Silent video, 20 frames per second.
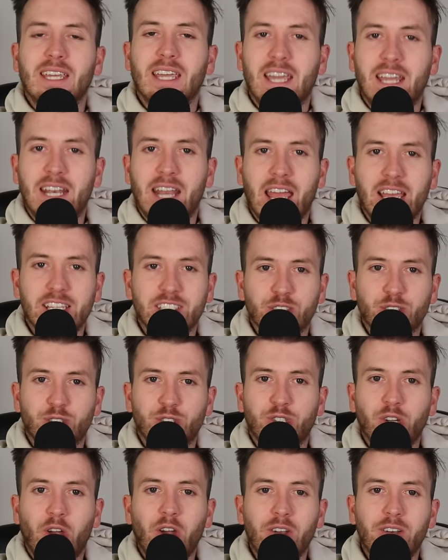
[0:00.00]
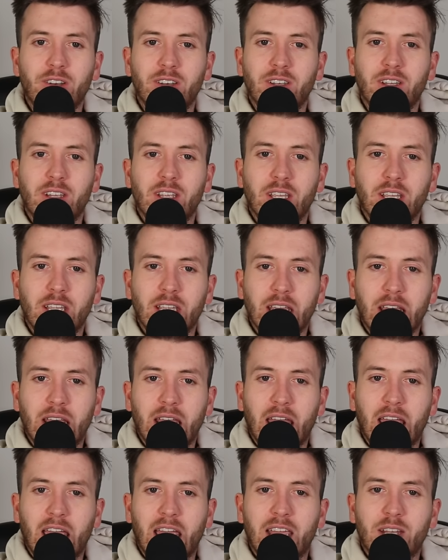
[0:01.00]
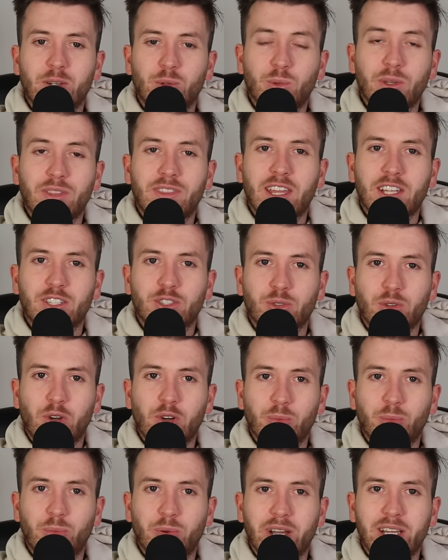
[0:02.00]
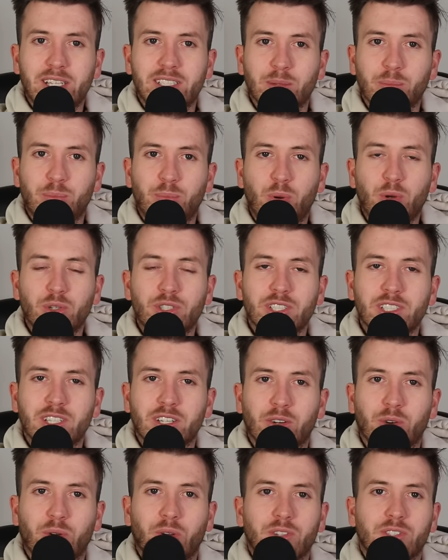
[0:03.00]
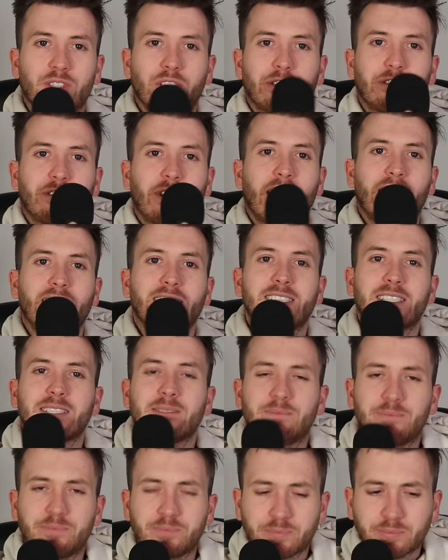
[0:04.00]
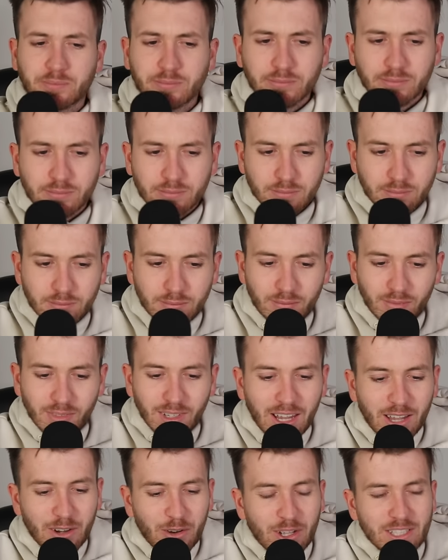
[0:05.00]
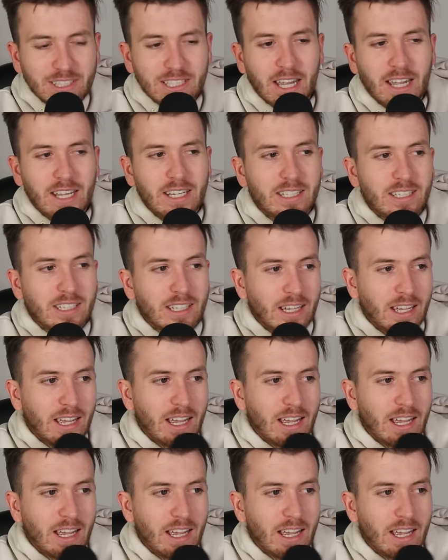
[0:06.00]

and has a shot. And with that strong breeze, it pushes it across the face. And I take